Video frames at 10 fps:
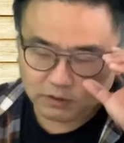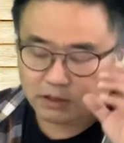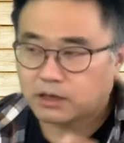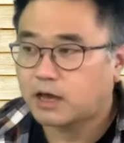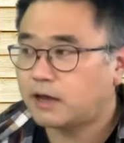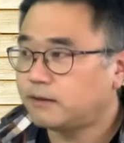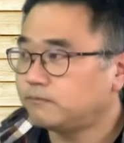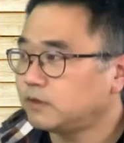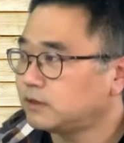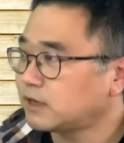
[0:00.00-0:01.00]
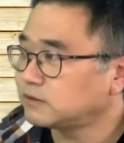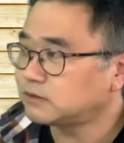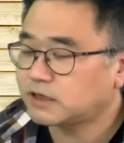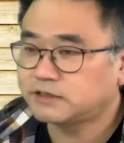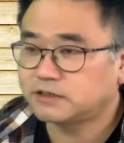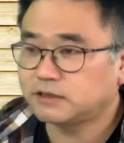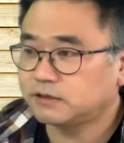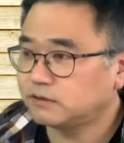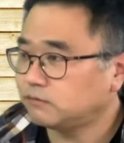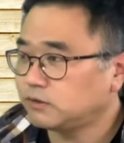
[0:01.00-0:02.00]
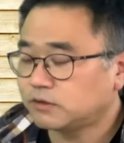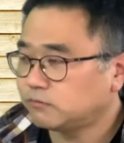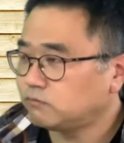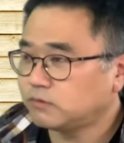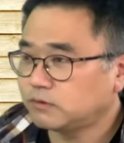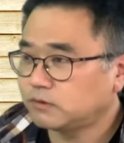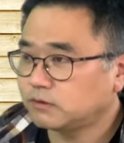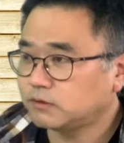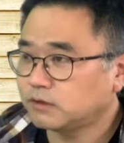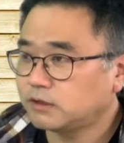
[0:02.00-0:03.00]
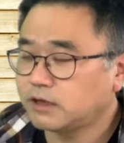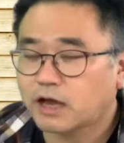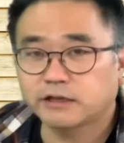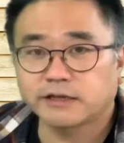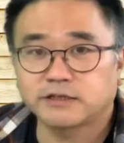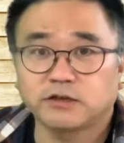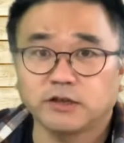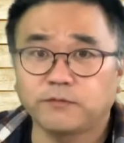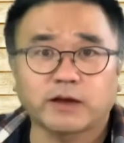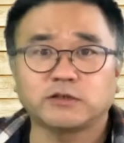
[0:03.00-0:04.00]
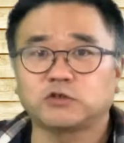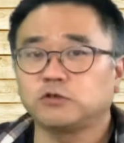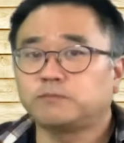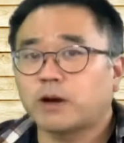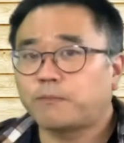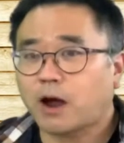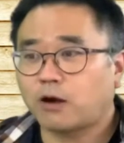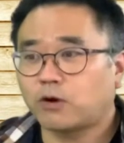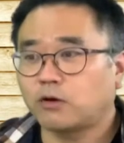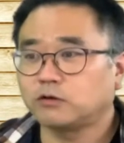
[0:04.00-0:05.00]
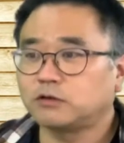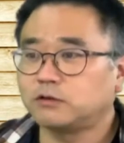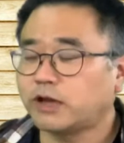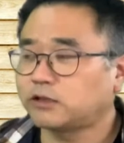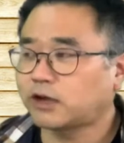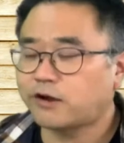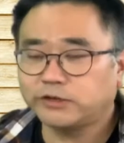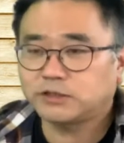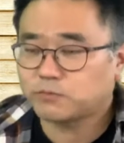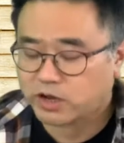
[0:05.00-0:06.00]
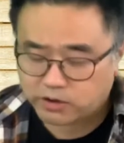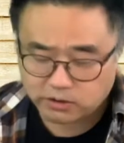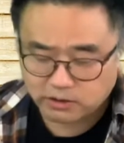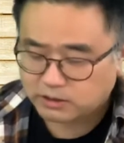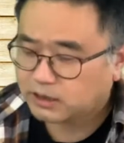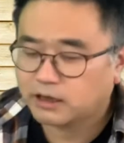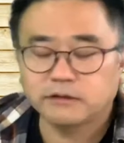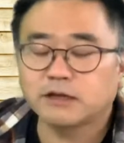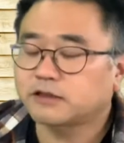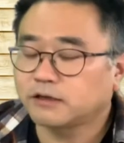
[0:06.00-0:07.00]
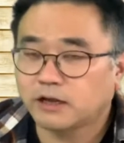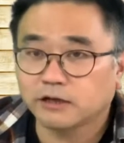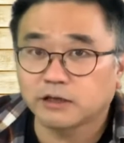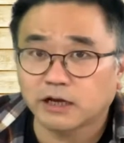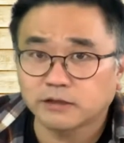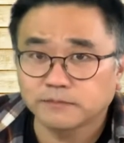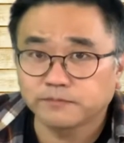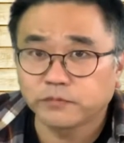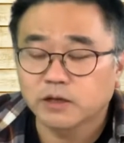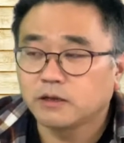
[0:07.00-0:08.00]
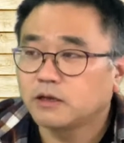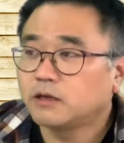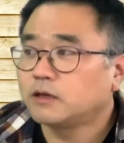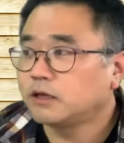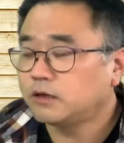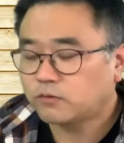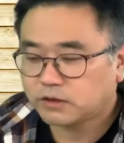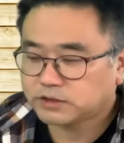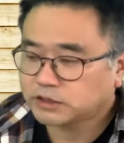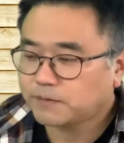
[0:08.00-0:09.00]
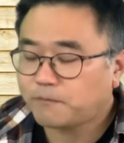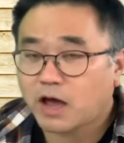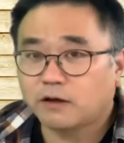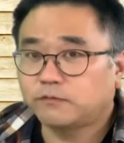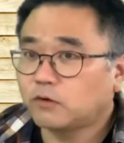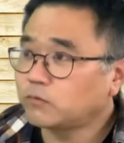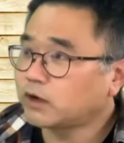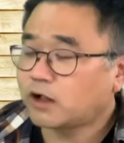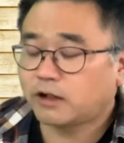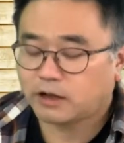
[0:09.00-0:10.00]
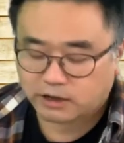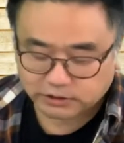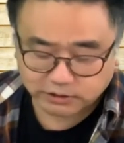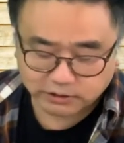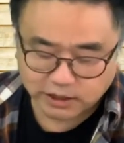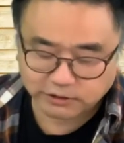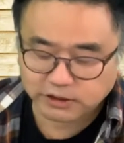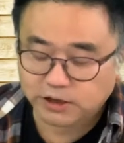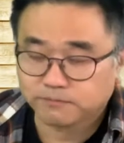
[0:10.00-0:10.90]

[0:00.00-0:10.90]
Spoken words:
It doesn't say, you know, he had a significant superpower or great charisma. Nothing like that. He was just a man from Chaldea.